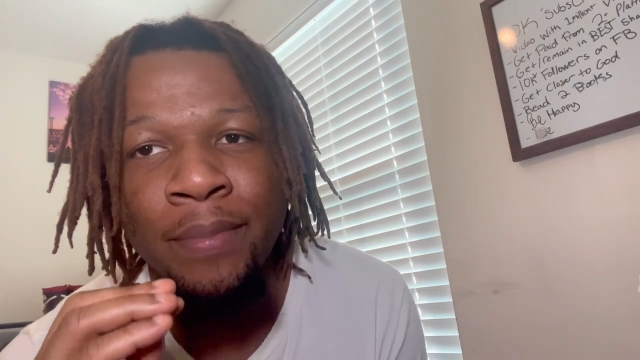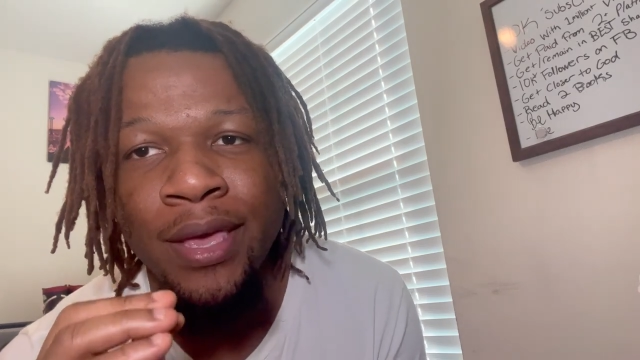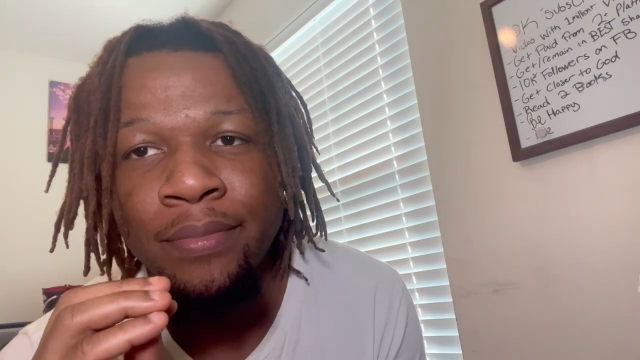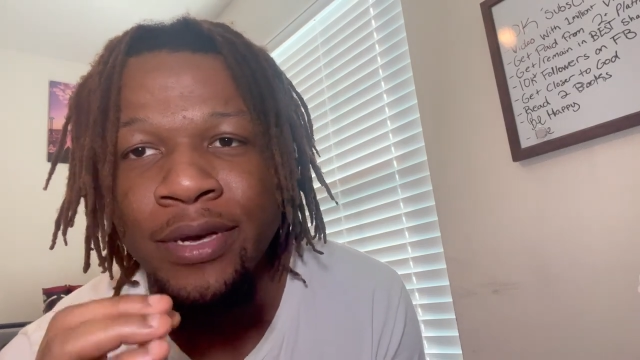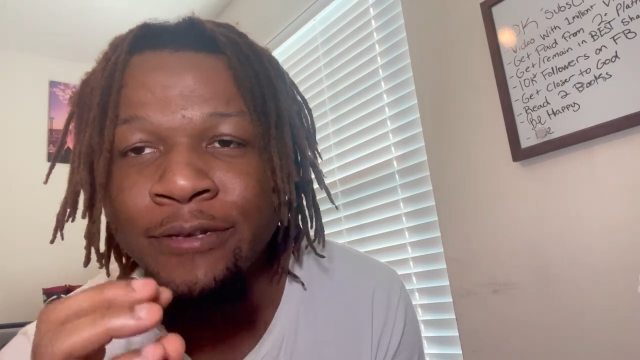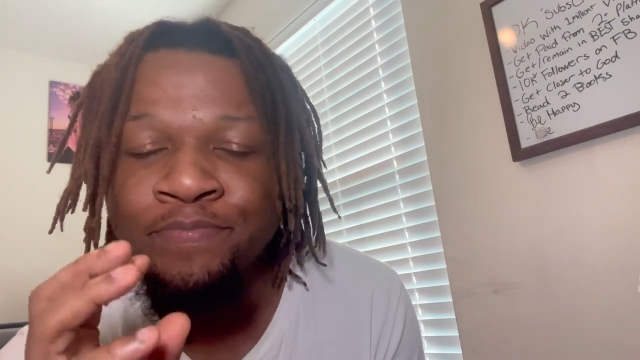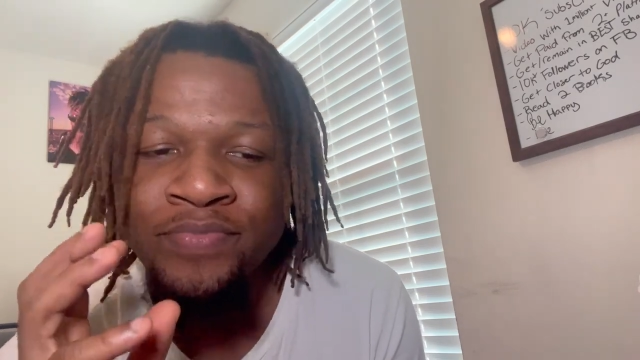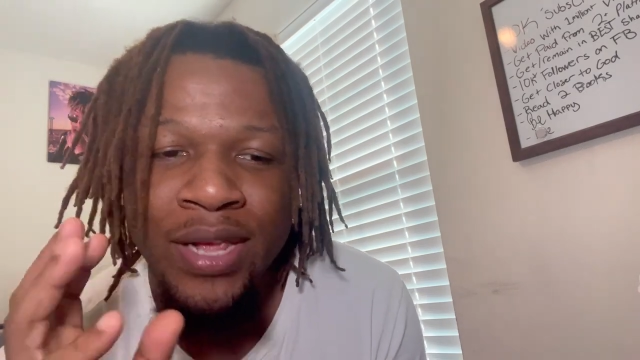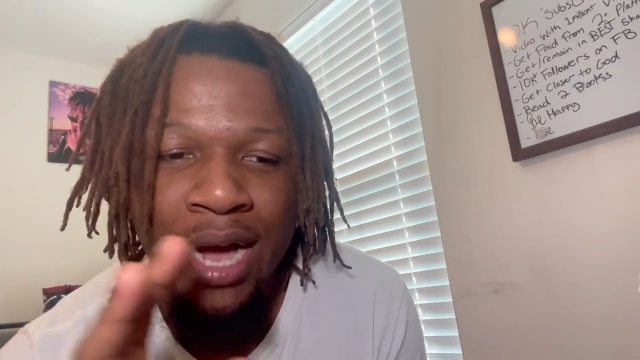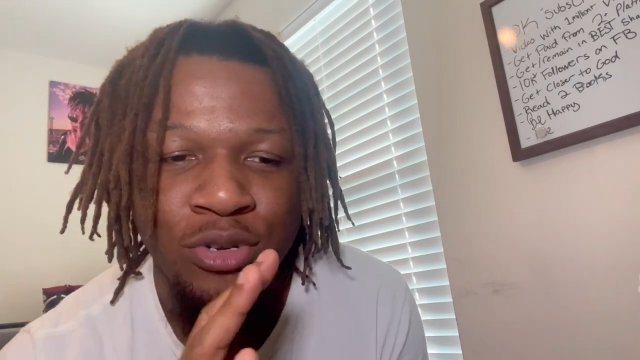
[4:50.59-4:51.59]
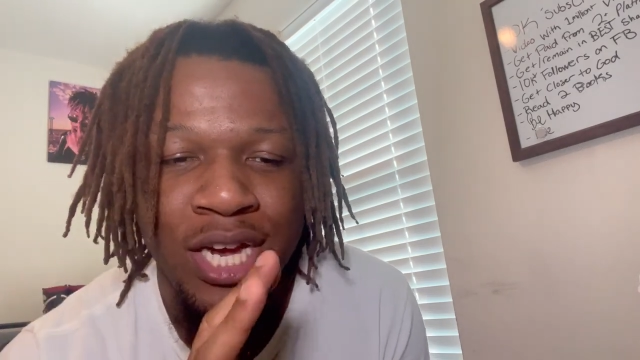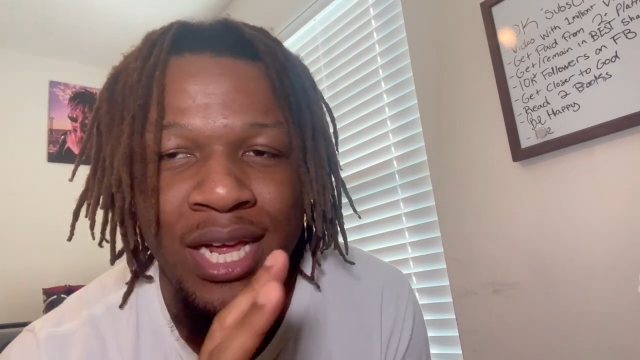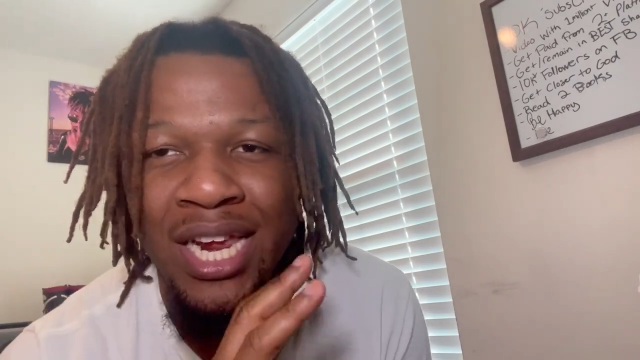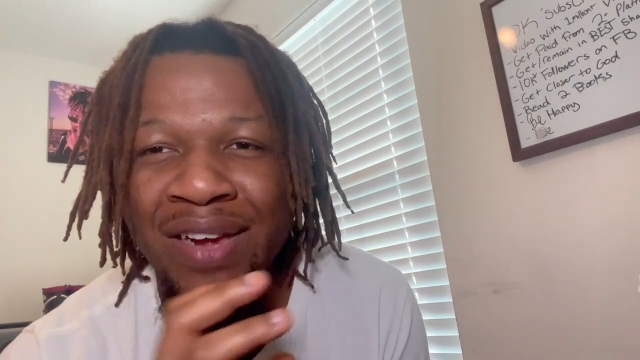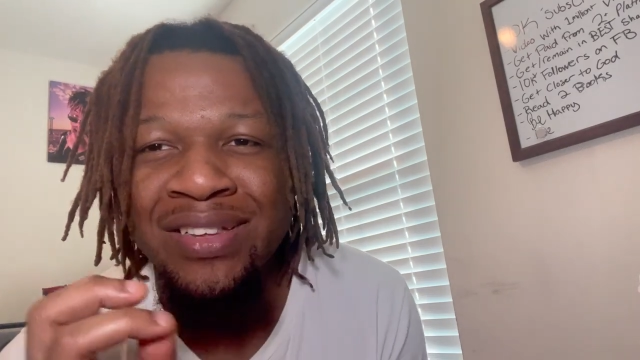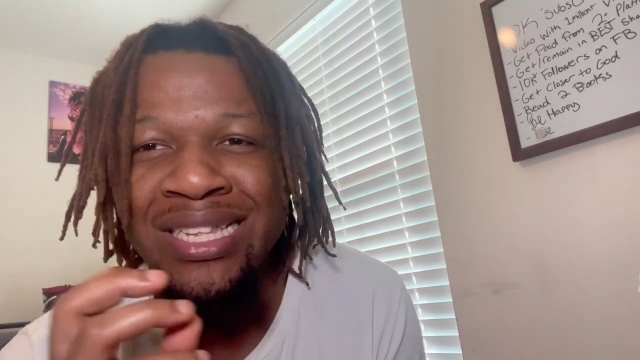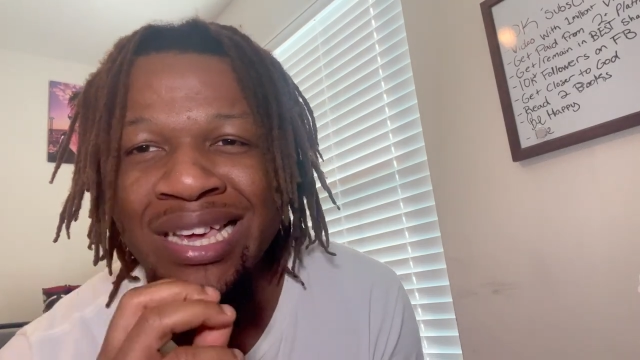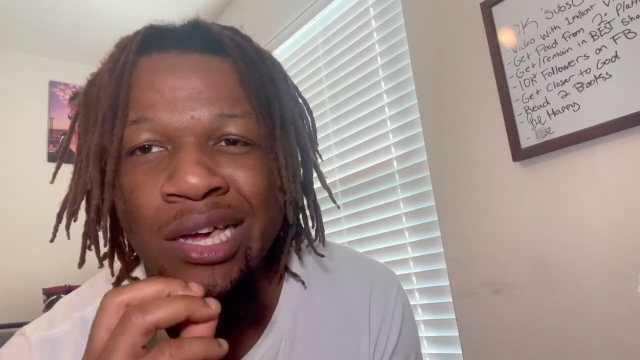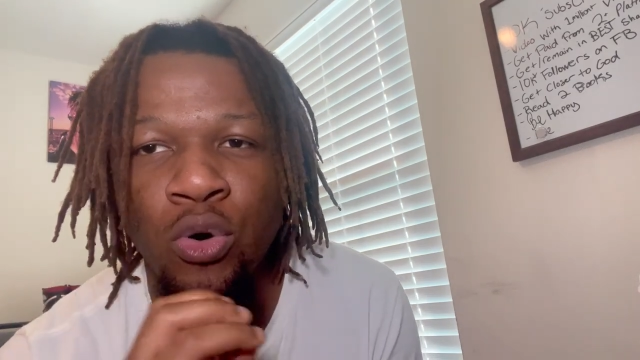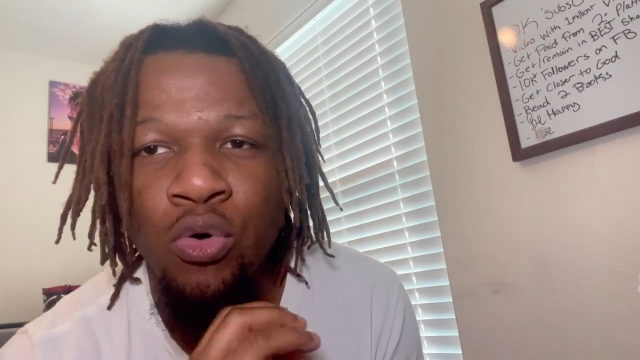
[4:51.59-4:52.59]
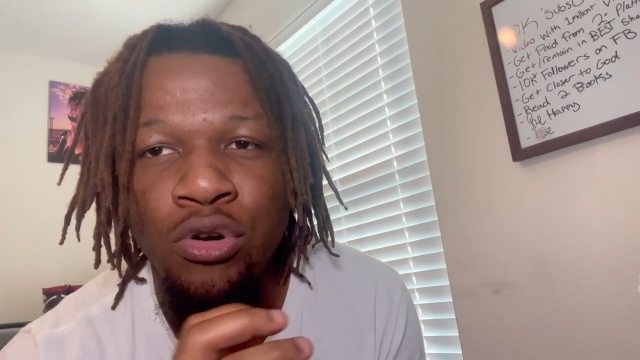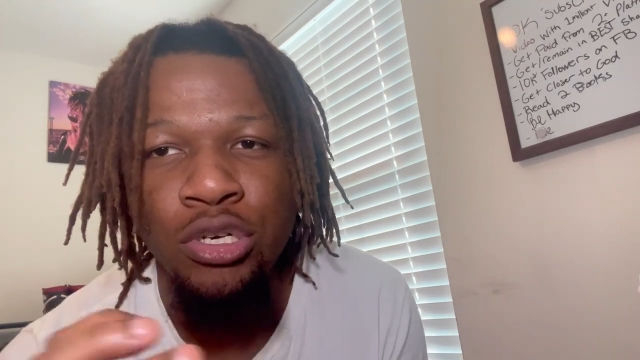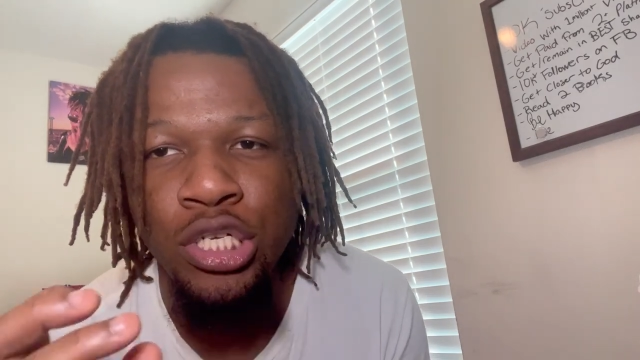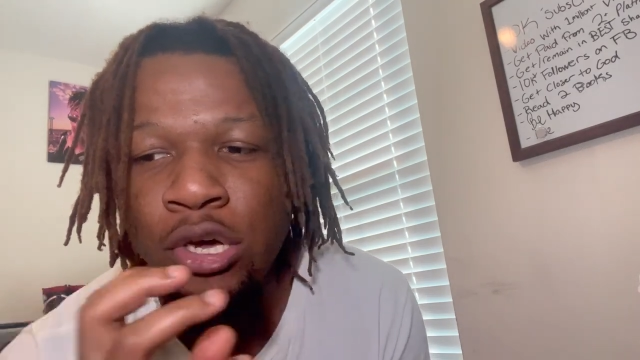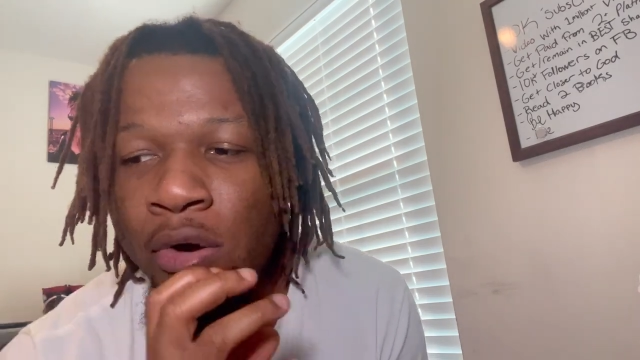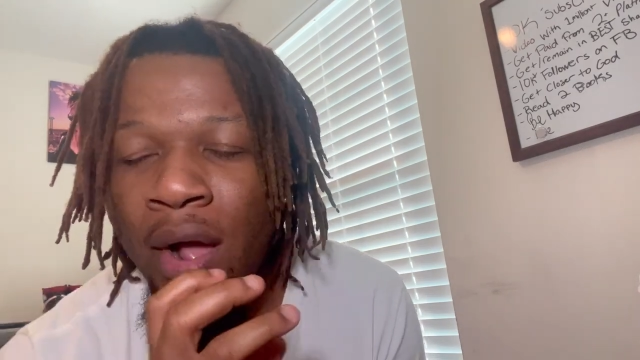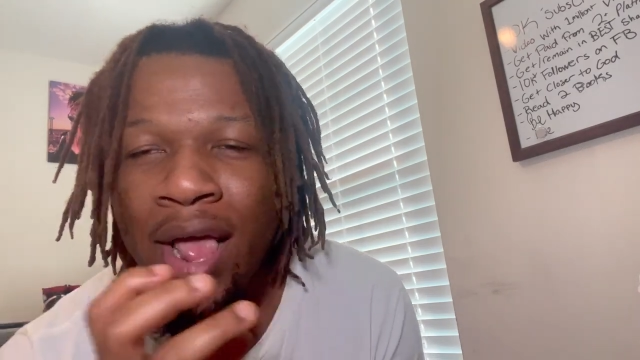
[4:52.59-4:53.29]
man, but I'm trying to get everything in order. So